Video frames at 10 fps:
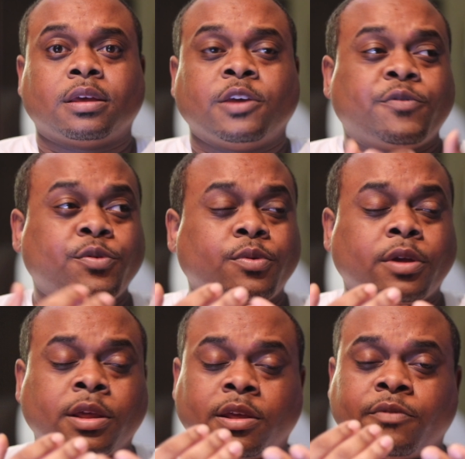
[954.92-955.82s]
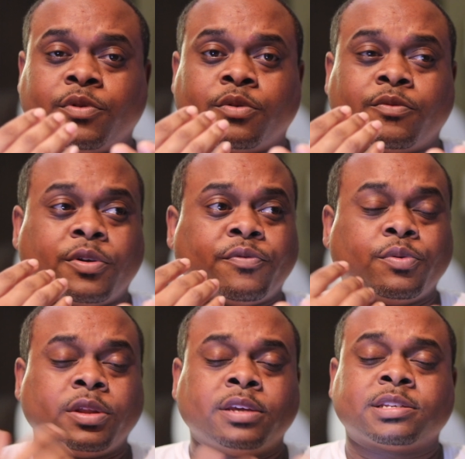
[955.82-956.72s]
If
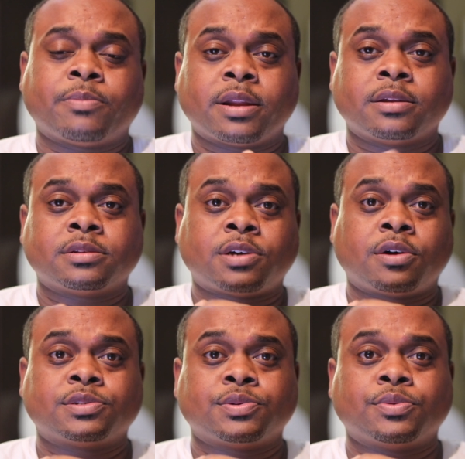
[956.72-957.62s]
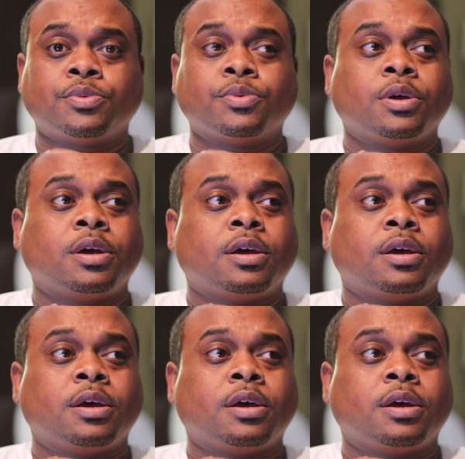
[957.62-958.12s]
you need somebody to talk to